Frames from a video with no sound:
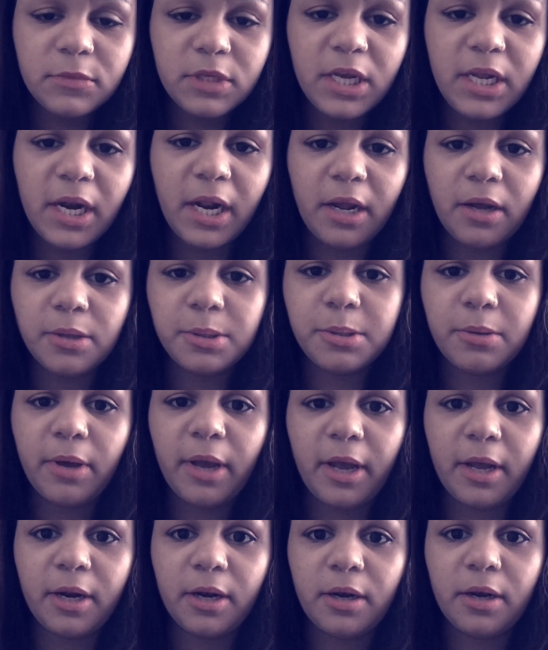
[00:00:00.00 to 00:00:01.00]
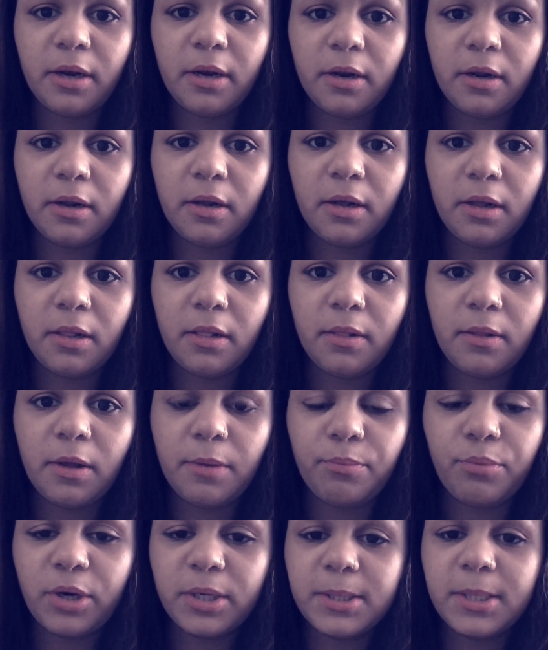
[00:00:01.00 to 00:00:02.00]
I also had
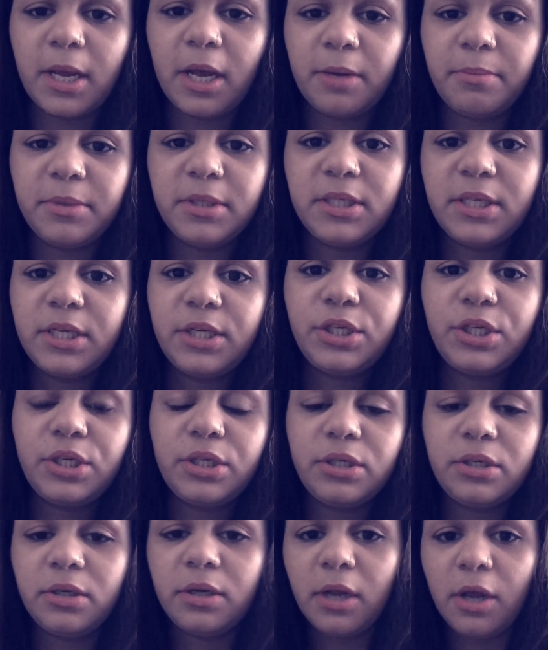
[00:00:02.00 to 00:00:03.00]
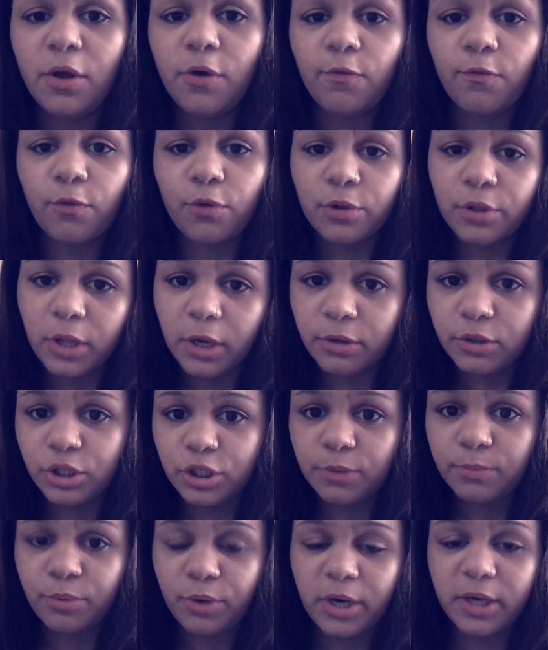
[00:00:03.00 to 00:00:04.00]
a breast augmentation for
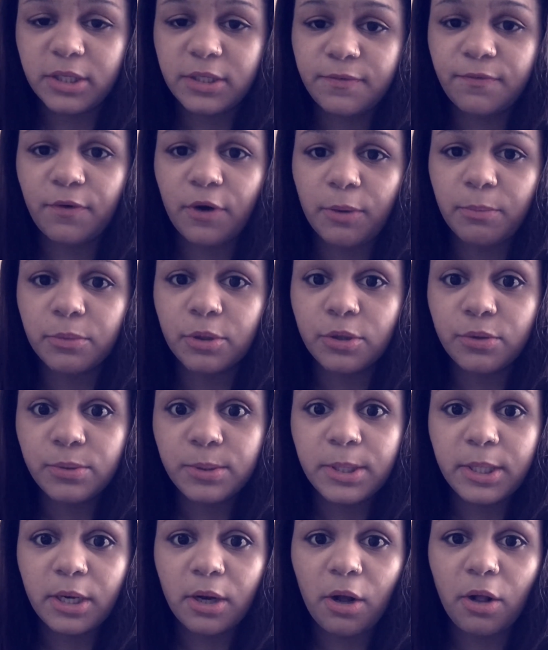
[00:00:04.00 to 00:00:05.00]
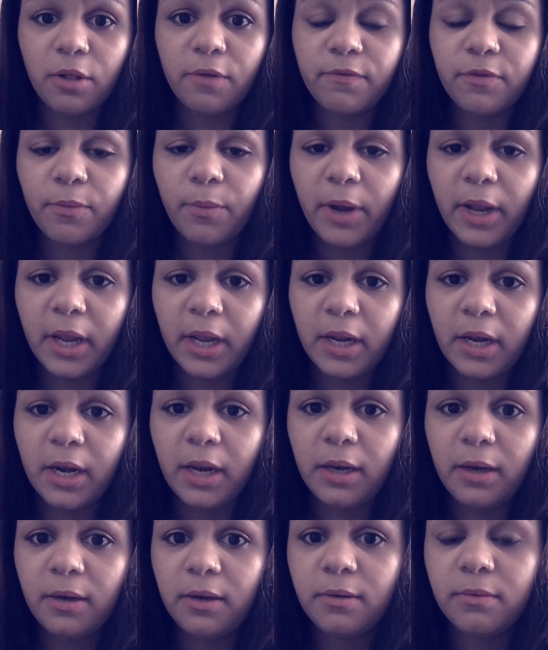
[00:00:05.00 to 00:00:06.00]
larger breasts. From losing all of the weight,
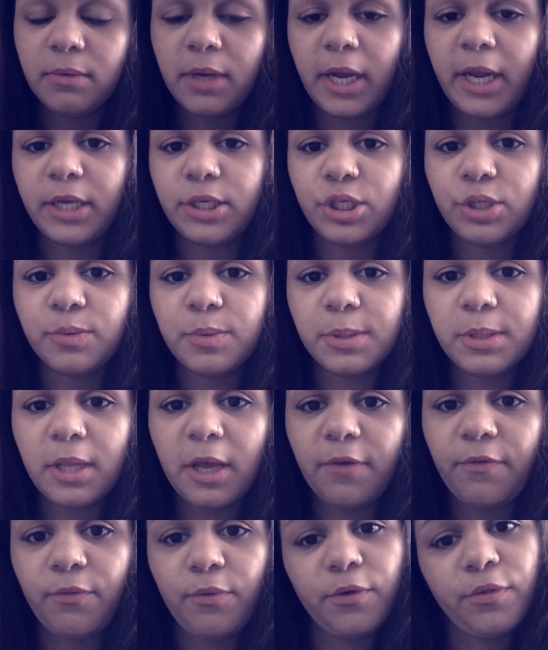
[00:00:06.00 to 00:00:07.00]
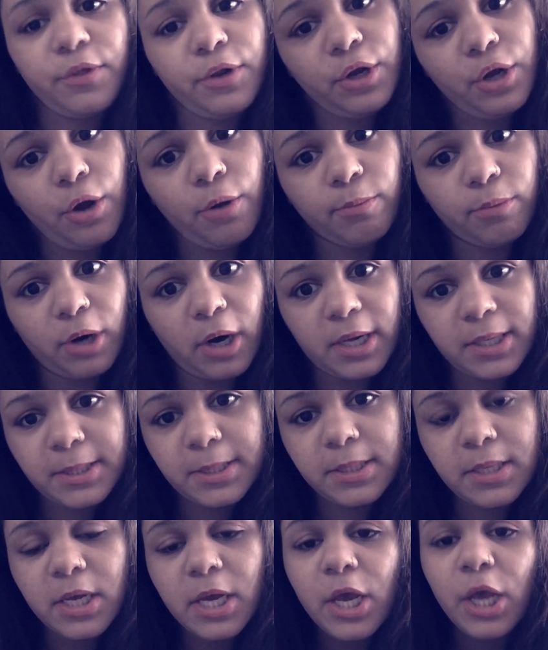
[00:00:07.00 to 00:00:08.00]
I actually was left with no
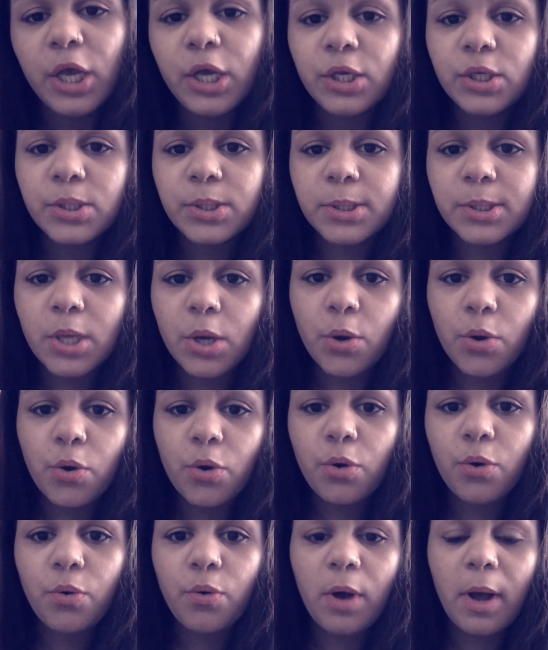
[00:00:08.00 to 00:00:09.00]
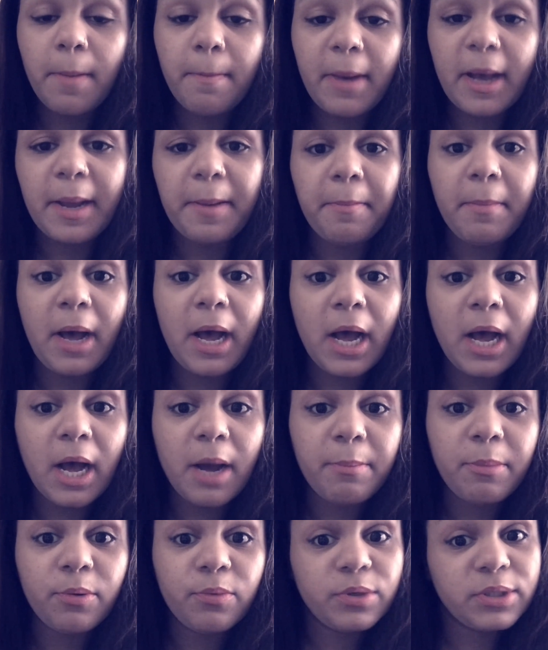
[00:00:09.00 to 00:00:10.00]
breast. So my
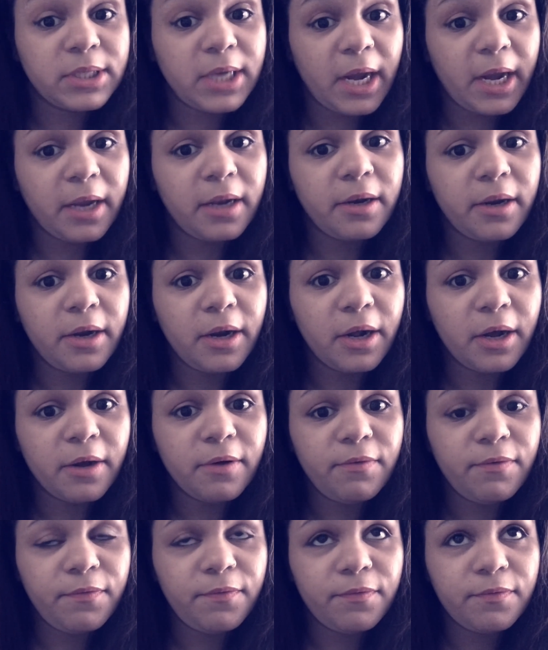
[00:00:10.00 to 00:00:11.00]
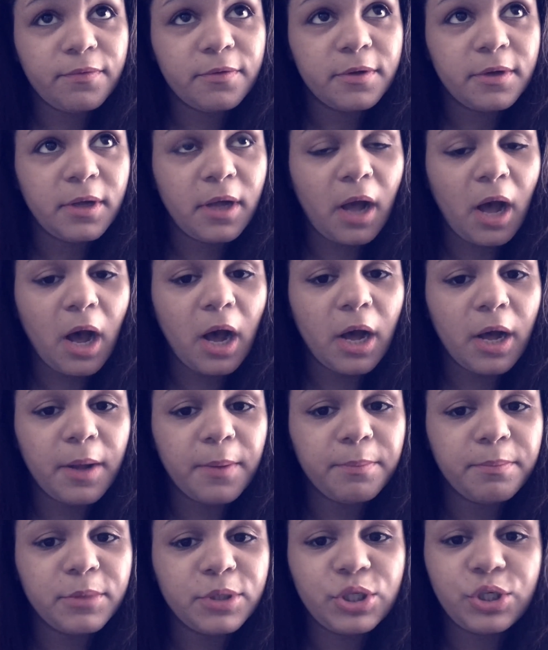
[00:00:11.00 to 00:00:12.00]
mom was kind enough
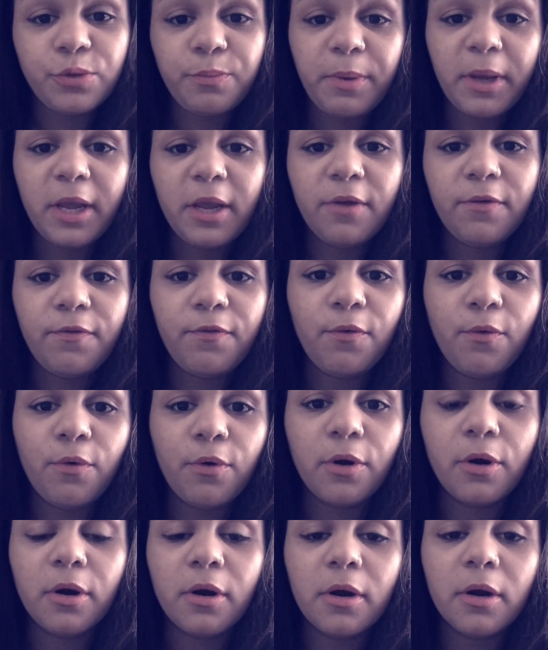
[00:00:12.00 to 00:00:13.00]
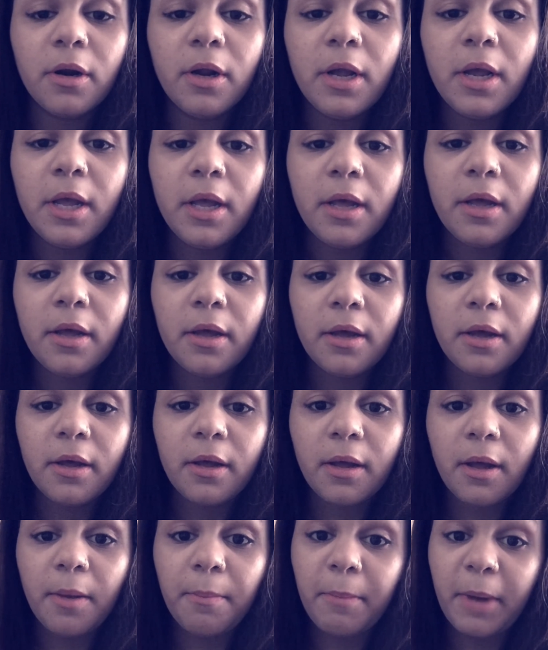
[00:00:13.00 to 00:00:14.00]
to pay for
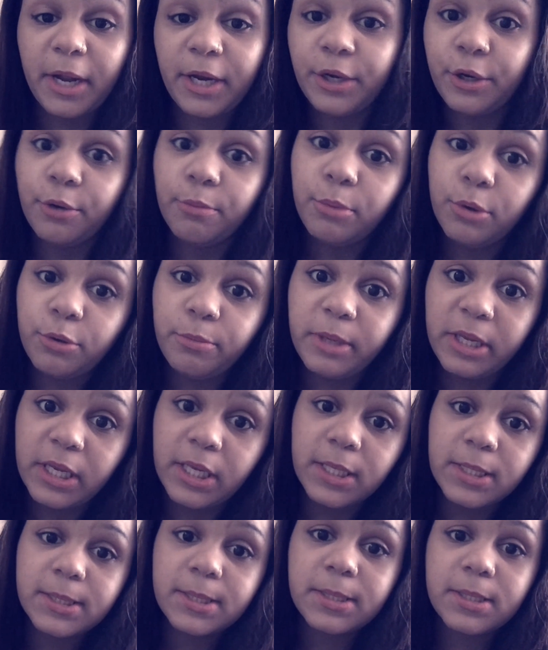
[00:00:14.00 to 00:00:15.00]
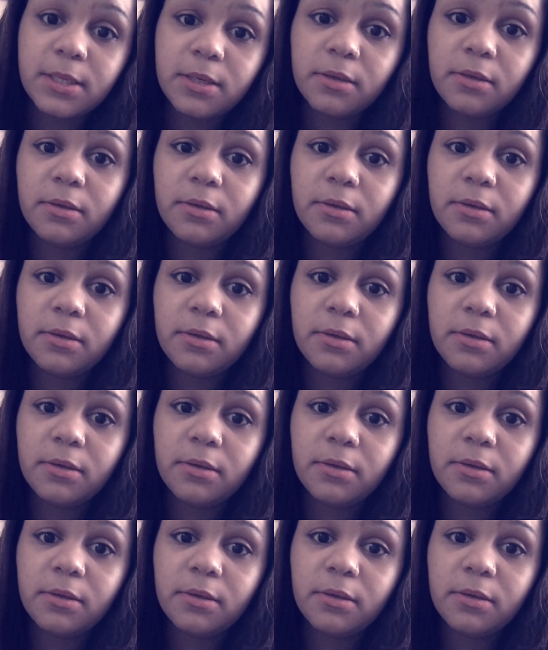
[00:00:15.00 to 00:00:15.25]
my new boobies.